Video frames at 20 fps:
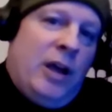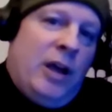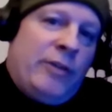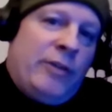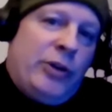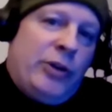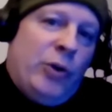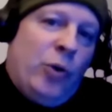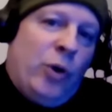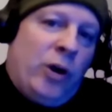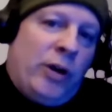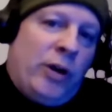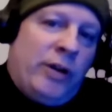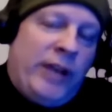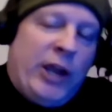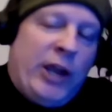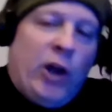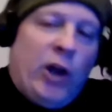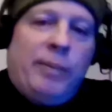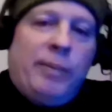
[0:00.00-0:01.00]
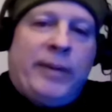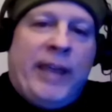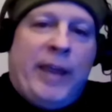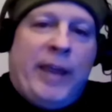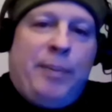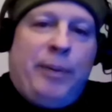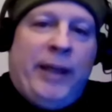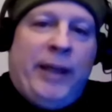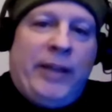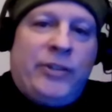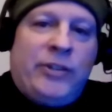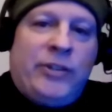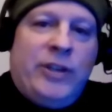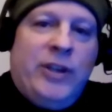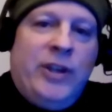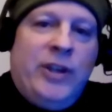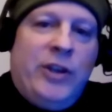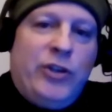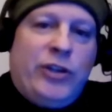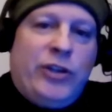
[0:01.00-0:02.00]
of a door and they call them kick plates.
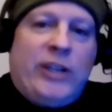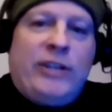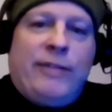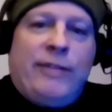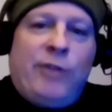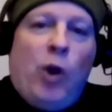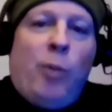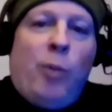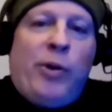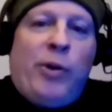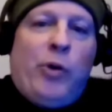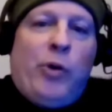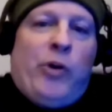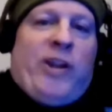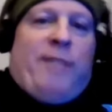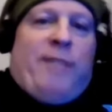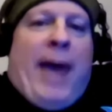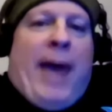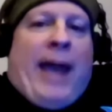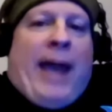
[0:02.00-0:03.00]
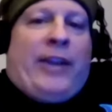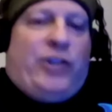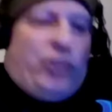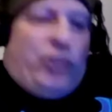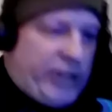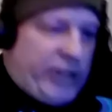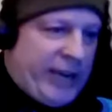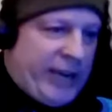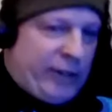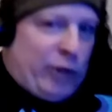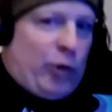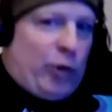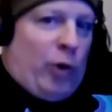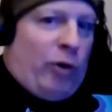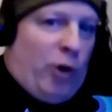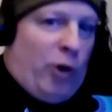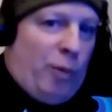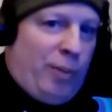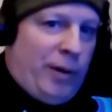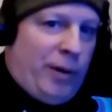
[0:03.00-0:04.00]
So because if you open a door and you have packages, you kick the
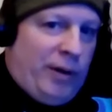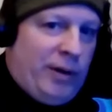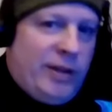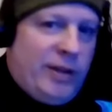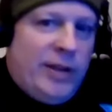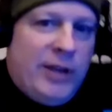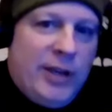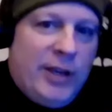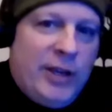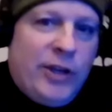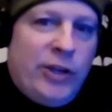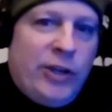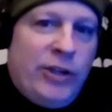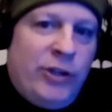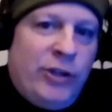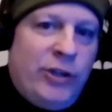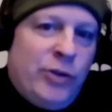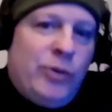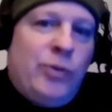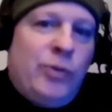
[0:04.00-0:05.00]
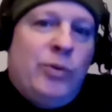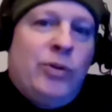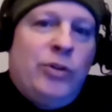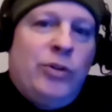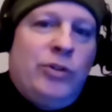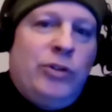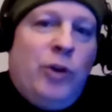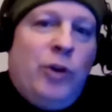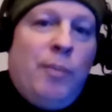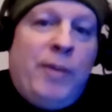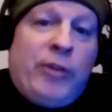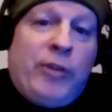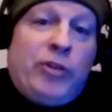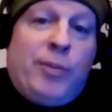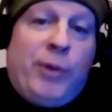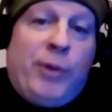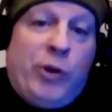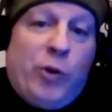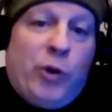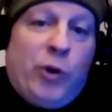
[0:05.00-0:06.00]
door open. Yeah. You don't
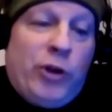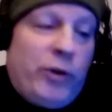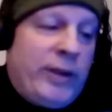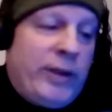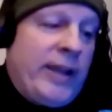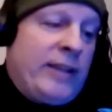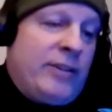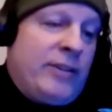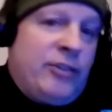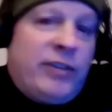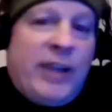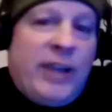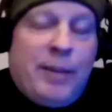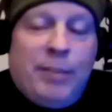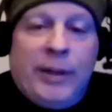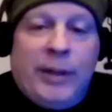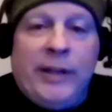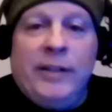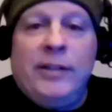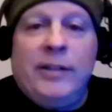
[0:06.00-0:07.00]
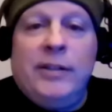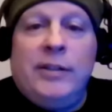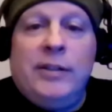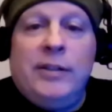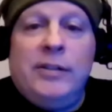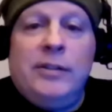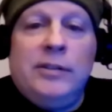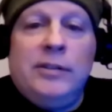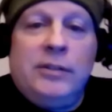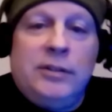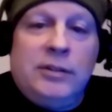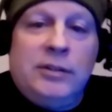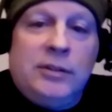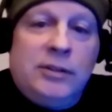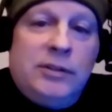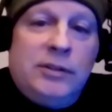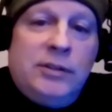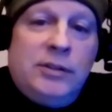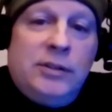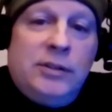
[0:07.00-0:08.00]
mess up your door, you kick this kick plate. Uh,